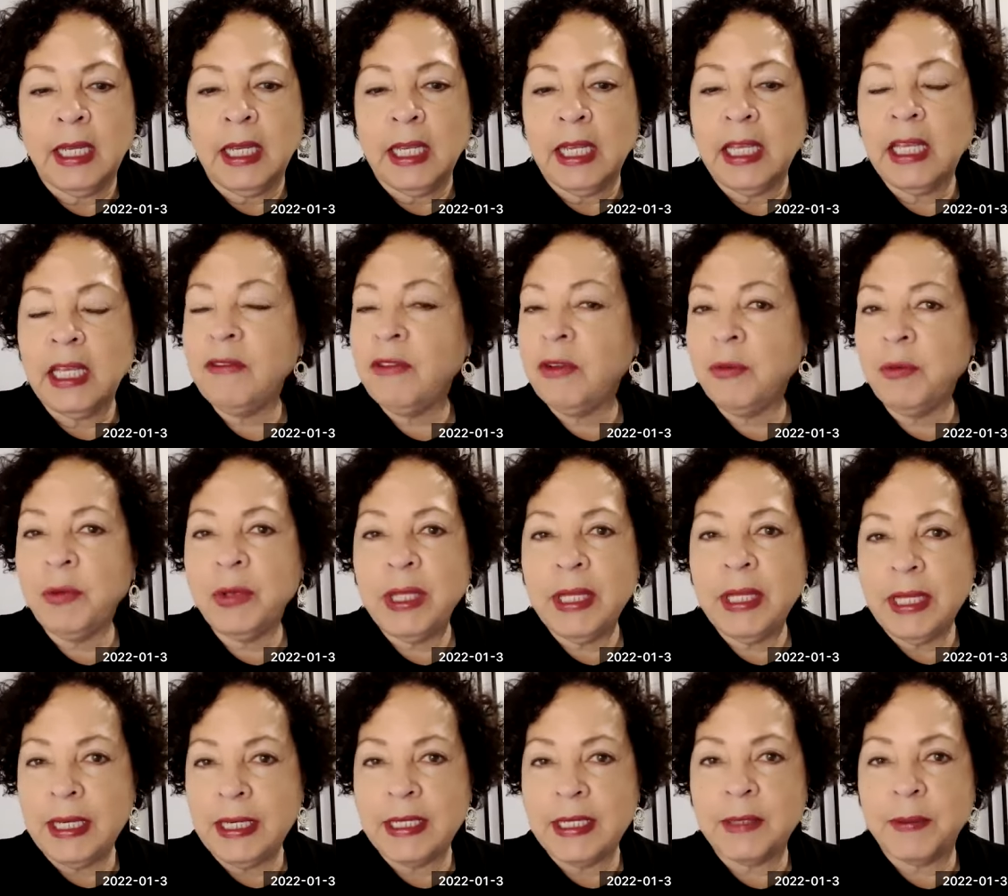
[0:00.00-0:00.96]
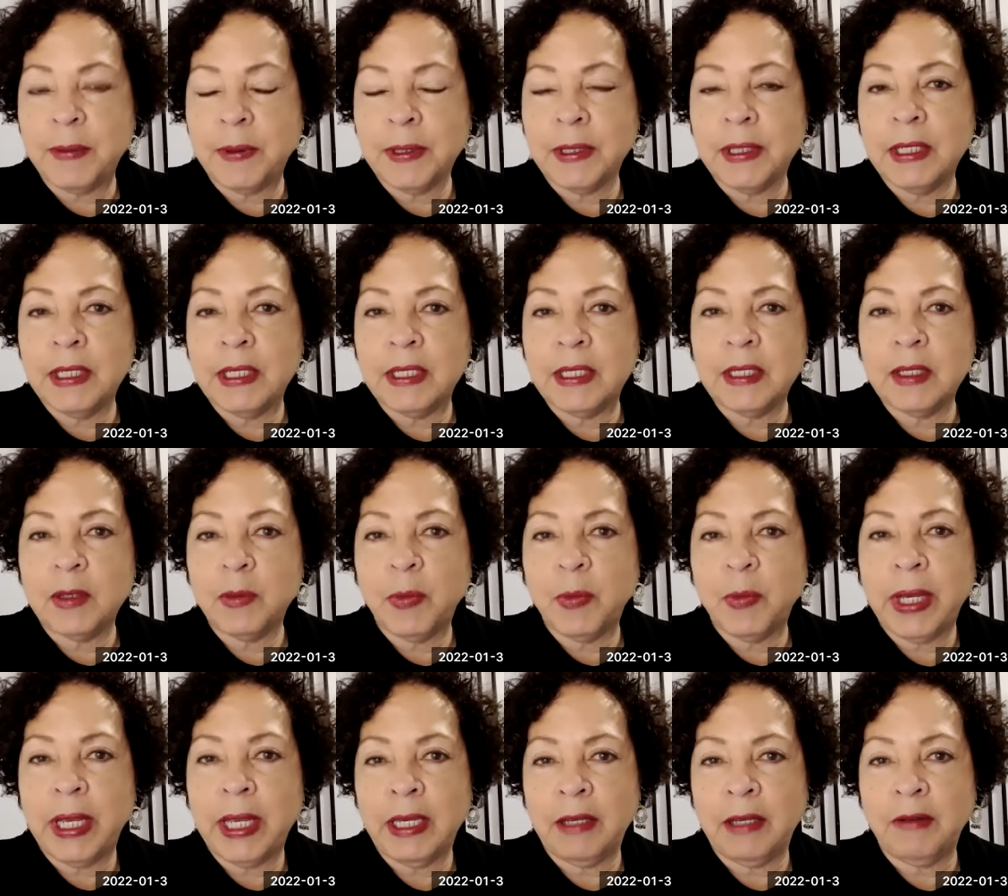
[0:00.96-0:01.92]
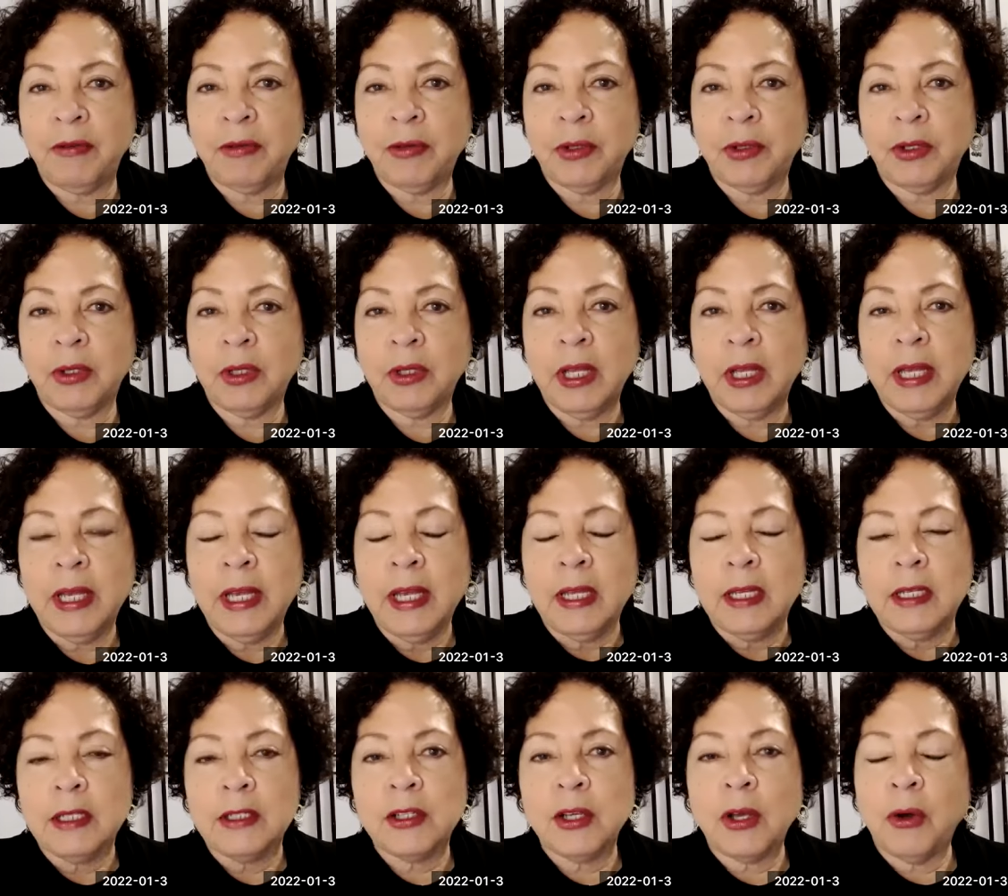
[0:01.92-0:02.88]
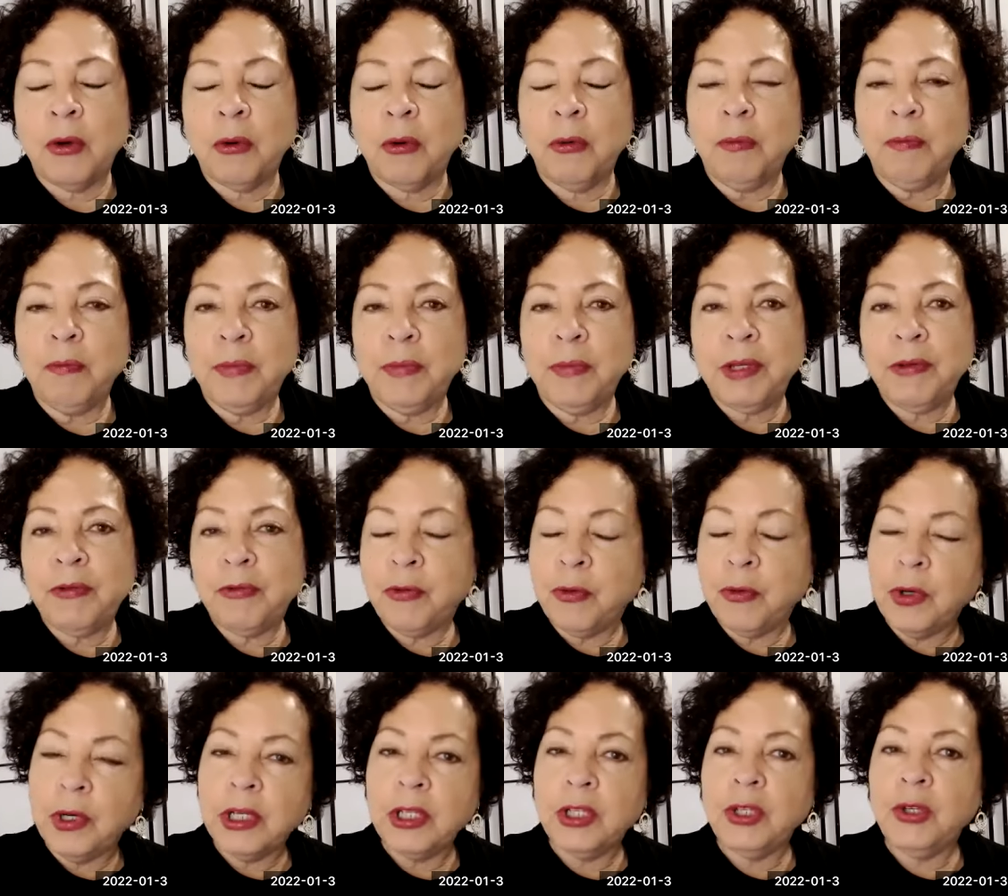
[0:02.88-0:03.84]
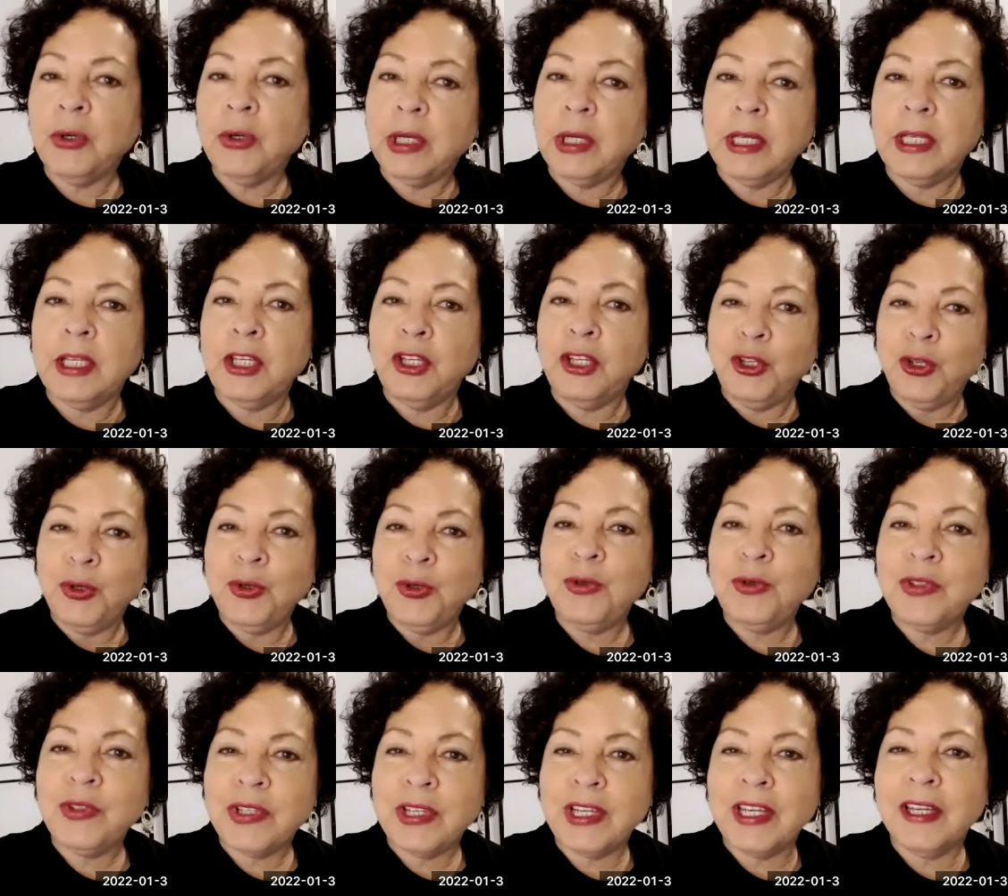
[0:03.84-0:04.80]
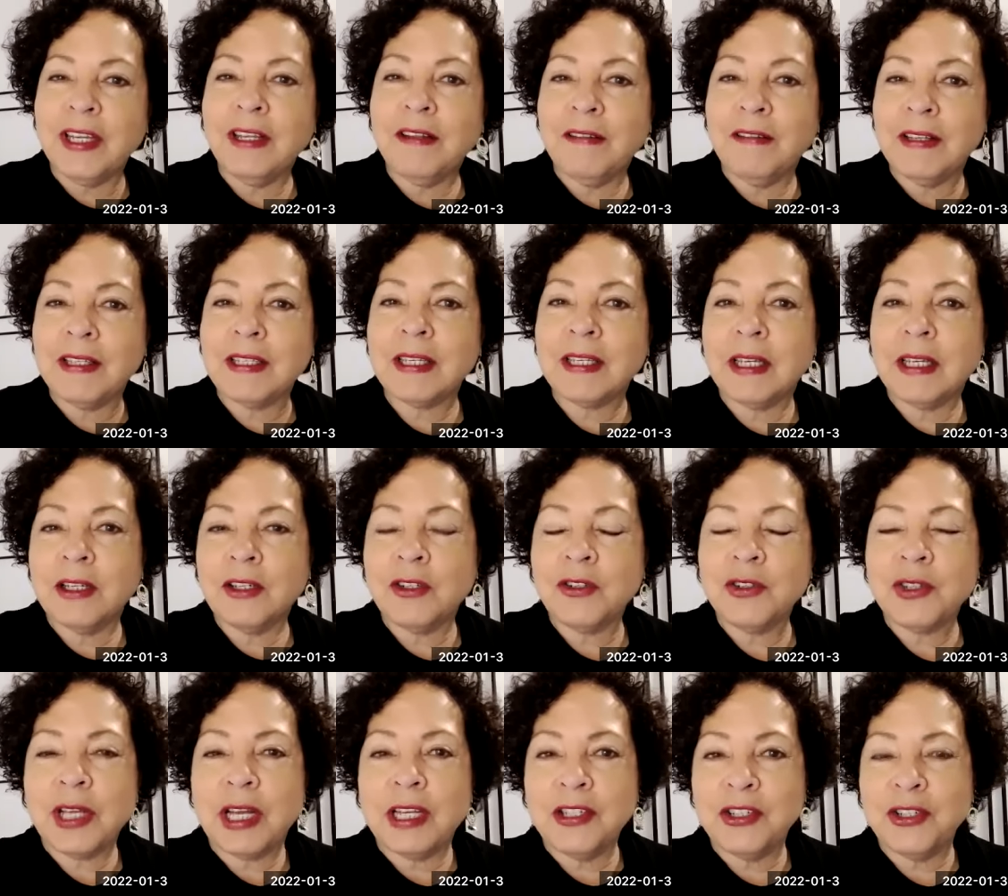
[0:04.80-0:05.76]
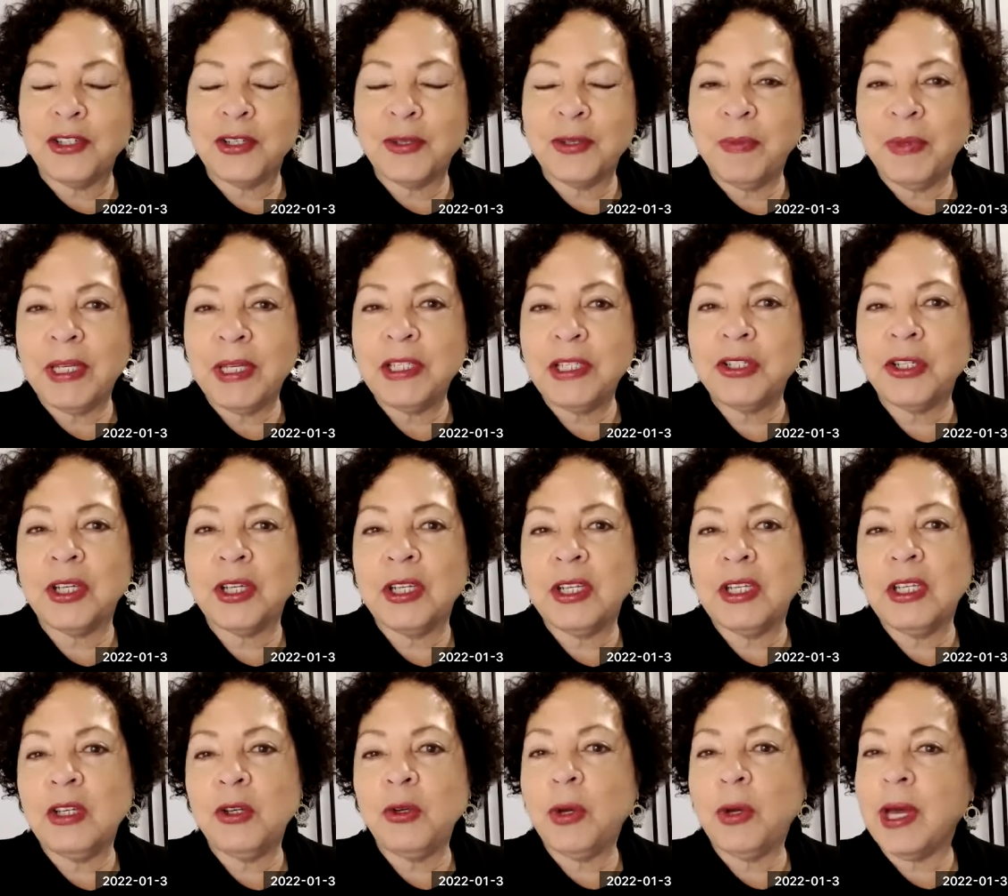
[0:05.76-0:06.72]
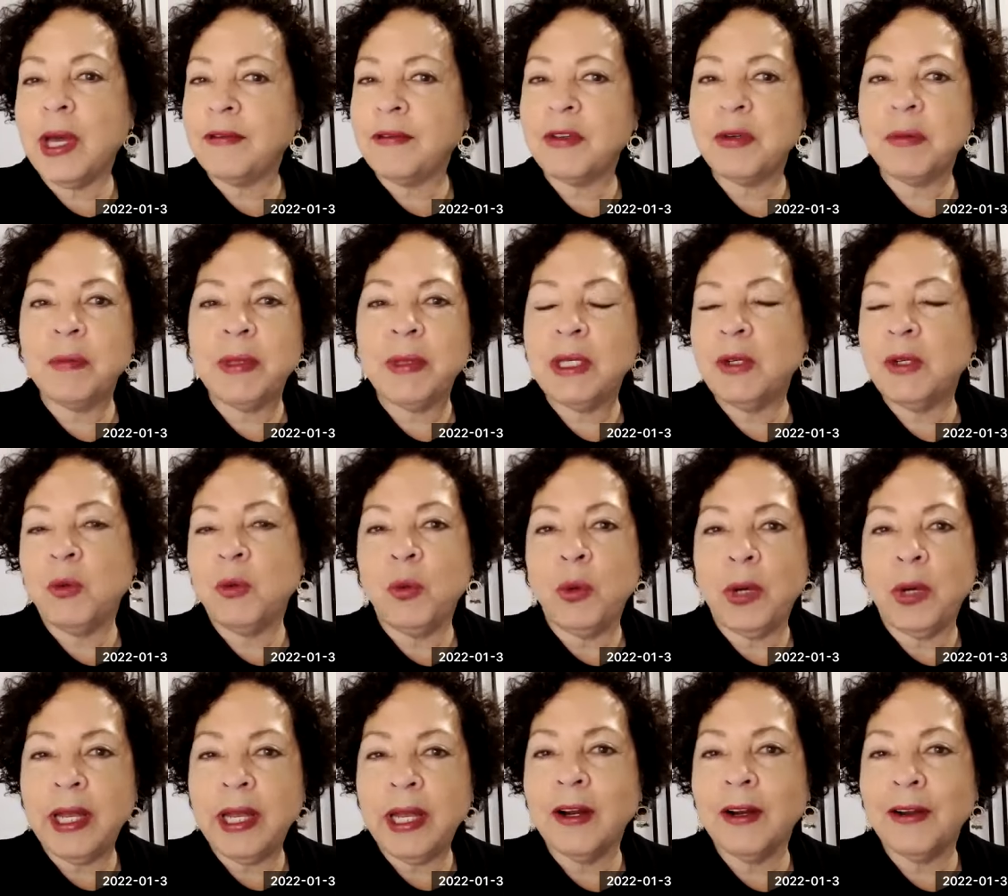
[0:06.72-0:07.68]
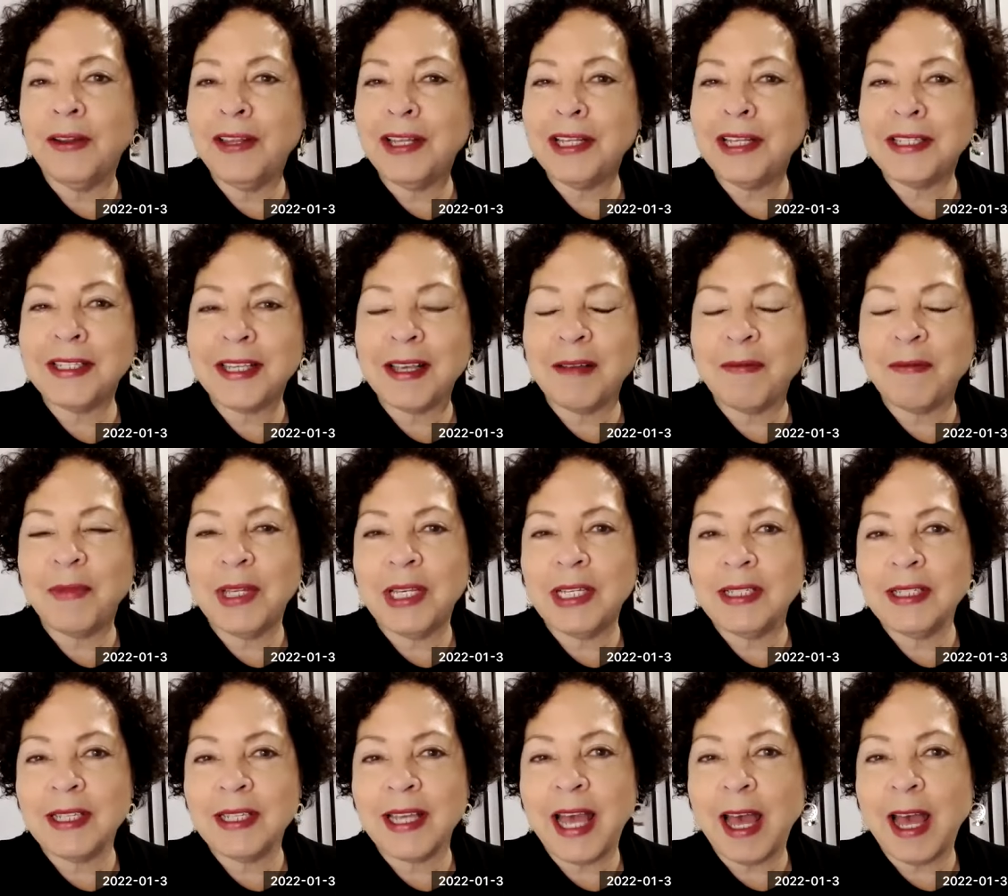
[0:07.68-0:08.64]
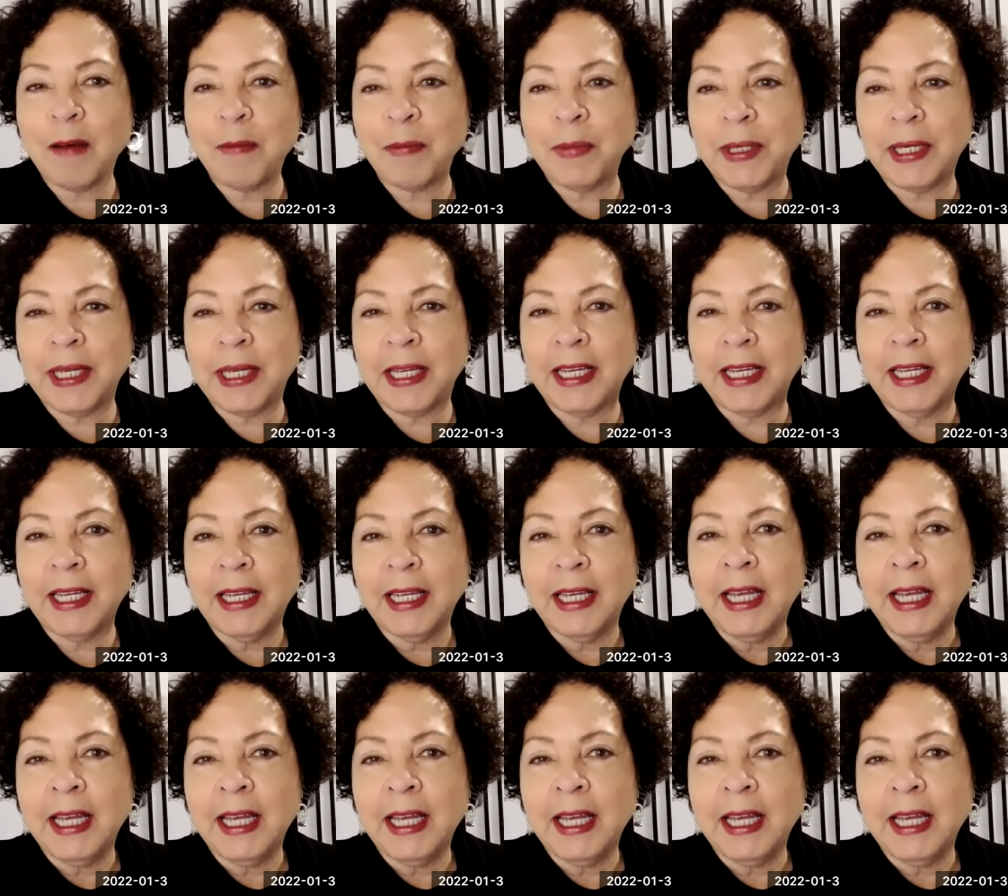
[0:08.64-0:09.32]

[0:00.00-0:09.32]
even when the experience is painful. So before you can use any of the skills I just mentioned, you have to be aware that something's happening.